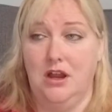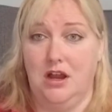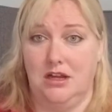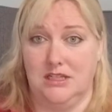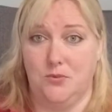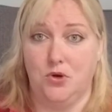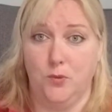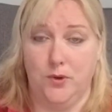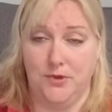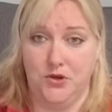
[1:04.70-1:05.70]
uh, support
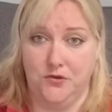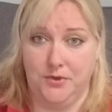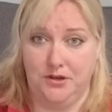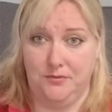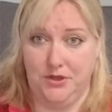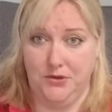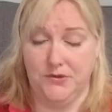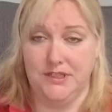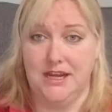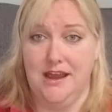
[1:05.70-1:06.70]
women who have been
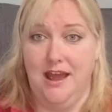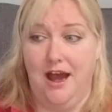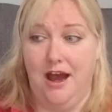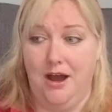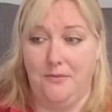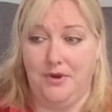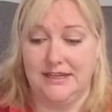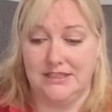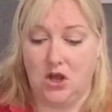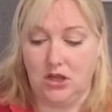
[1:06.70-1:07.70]
abused, uh, but
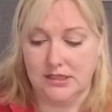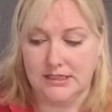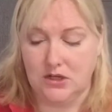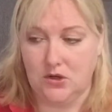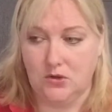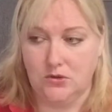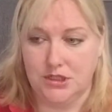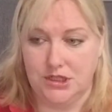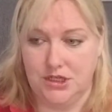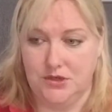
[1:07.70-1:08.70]
it's also
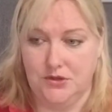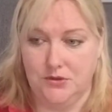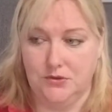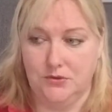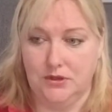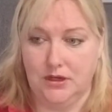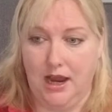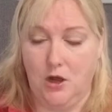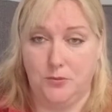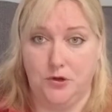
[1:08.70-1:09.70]
to
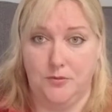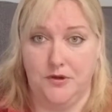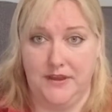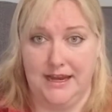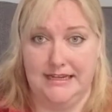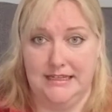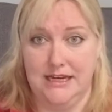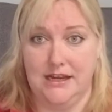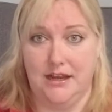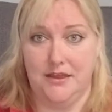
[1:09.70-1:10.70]
help promote the
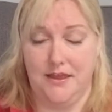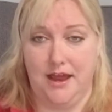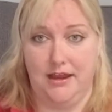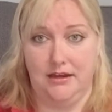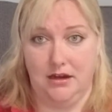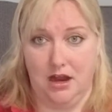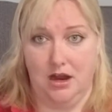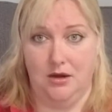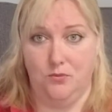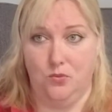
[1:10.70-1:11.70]
idea that
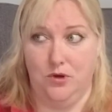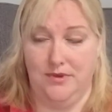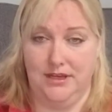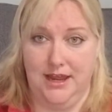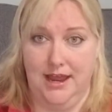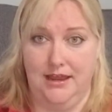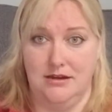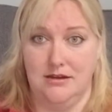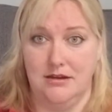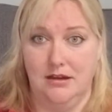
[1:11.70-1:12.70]
um, women
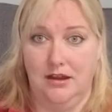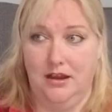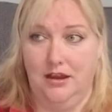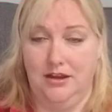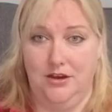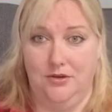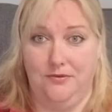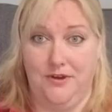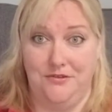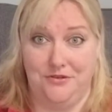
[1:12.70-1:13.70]
can, you know,
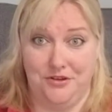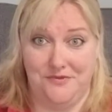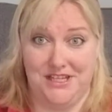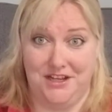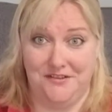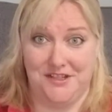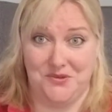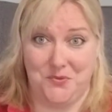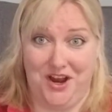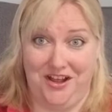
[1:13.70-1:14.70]
fend for themselves as
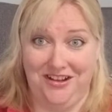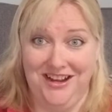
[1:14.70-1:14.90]
well.